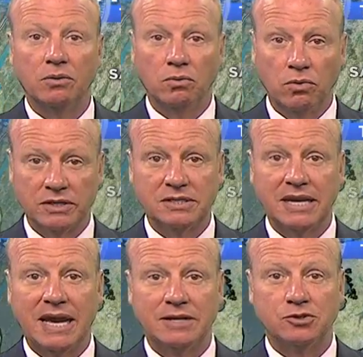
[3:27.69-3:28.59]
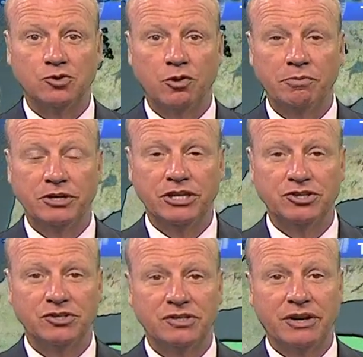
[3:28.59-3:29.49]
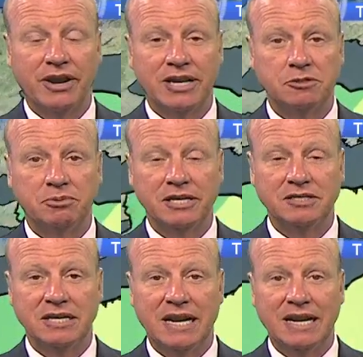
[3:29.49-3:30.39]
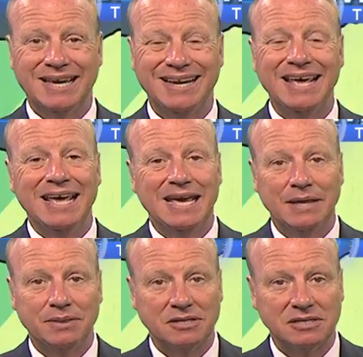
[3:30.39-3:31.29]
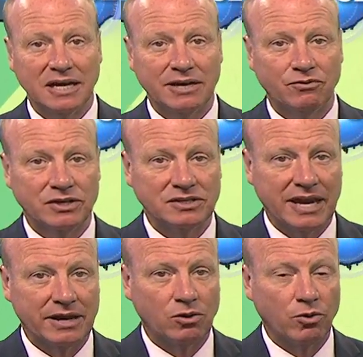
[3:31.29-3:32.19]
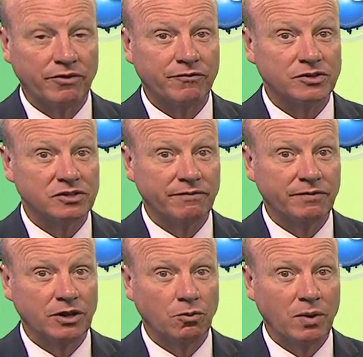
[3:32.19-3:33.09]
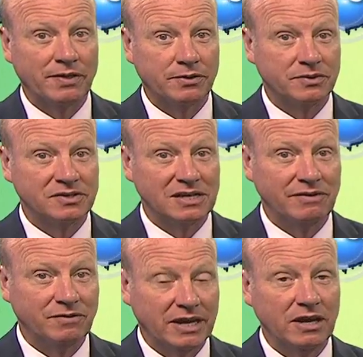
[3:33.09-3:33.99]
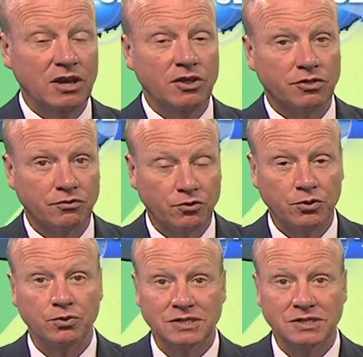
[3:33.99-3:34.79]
Once again, Storm Prediction Center has placed Connecticut in the slight risk category for severe weather this evening through